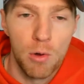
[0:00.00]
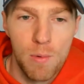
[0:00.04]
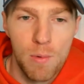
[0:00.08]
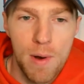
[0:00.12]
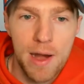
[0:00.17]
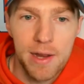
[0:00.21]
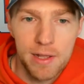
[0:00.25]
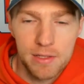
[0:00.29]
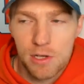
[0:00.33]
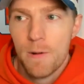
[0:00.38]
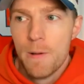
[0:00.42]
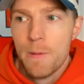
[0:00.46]
And
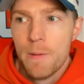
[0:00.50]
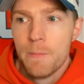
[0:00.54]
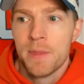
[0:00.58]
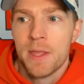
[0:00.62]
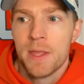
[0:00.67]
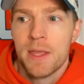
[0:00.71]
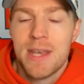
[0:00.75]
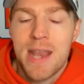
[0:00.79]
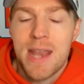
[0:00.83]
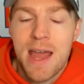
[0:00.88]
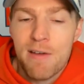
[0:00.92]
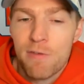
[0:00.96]
so
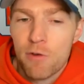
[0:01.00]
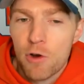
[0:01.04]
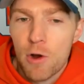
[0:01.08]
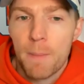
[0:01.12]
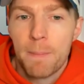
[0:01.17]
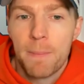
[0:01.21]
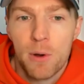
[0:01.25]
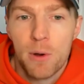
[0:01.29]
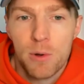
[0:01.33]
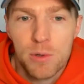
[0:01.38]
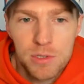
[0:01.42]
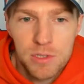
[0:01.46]
never
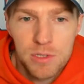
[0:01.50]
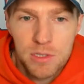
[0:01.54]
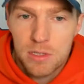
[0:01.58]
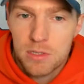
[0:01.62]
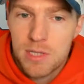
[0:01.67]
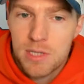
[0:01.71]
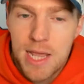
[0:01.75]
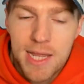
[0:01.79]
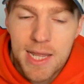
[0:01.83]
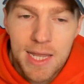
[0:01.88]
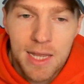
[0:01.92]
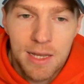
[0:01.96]
opposed to
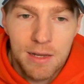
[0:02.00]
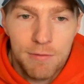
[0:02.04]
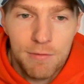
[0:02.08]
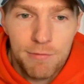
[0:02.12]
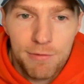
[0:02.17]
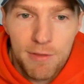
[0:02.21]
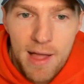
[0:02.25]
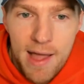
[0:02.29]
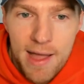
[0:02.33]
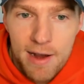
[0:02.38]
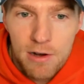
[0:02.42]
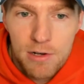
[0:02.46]
taking
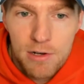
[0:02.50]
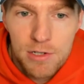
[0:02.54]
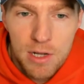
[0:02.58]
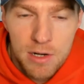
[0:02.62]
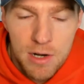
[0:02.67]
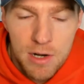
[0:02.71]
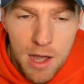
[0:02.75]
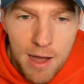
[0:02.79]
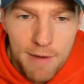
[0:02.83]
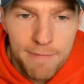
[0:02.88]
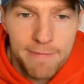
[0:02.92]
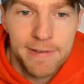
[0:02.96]
flyers
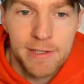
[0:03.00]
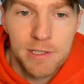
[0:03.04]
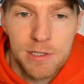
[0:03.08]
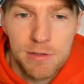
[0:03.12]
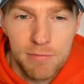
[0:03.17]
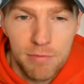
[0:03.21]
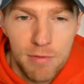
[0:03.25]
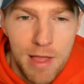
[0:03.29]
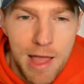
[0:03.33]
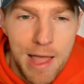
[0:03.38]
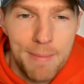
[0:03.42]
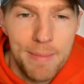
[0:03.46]
on
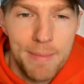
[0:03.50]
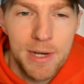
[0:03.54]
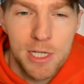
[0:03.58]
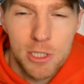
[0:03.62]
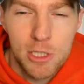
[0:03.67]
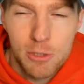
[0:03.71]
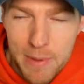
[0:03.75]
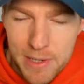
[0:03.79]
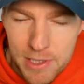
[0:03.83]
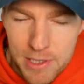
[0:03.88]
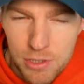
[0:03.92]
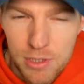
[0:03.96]
offensive linemen,
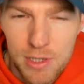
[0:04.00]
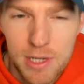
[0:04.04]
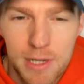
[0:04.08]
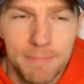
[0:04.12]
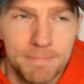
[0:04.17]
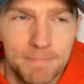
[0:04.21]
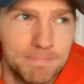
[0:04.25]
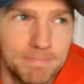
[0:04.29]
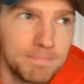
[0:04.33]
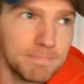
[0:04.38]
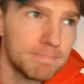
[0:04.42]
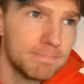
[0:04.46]
especially
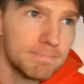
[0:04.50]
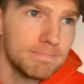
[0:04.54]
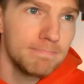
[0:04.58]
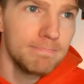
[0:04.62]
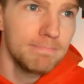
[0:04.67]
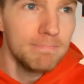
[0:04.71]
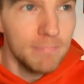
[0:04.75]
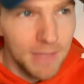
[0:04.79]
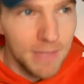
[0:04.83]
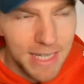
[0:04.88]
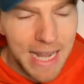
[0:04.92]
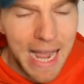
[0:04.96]

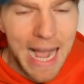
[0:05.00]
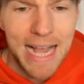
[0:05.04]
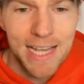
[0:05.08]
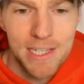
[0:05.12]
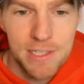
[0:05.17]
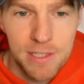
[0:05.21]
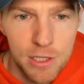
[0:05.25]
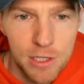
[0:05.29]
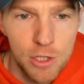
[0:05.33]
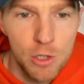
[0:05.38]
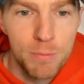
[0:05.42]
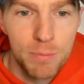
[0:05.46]
guys
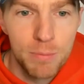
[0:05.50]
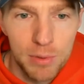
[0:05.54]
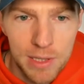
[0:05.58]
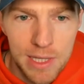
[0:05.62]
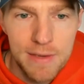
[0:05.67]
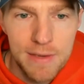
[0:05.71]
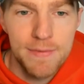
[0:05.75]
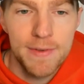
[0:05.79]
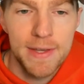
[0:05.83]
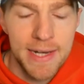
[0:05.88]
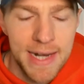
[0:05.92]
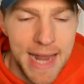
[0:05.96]
that you
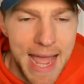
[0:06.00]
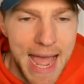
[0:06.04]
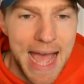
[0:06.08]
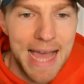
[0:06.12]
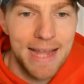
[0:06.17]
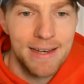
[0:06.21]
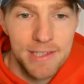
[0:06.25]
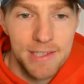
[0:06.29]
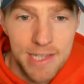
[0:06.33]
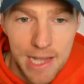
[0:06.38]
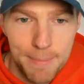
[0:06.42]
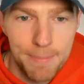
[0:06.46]
believe can
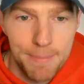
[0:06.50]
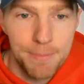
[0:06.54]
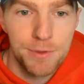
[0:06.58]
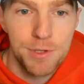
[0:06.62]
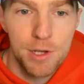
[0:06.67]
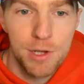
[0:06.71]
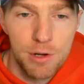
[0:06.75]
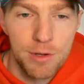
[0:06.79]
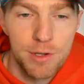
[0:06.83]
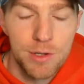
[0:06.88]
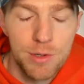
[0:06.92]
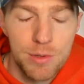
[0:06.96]
add depth
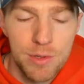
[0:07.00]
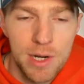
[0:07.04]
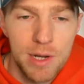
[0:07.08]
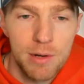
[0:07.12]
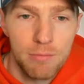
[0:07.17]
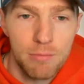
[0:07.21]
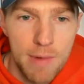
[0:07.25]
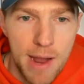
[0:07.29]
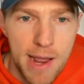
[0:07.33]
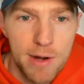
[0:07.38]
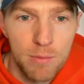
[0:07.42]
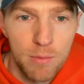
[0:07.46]
to your unit
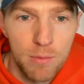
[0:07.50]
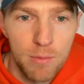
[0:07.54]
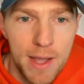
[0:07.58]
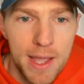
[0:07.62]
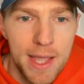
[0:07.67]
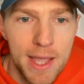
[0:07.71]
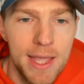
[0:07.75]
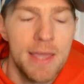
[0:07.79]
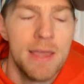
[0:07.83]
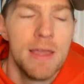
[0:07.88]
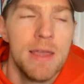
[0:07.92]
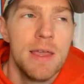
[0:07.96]
right
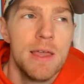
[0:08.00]
away.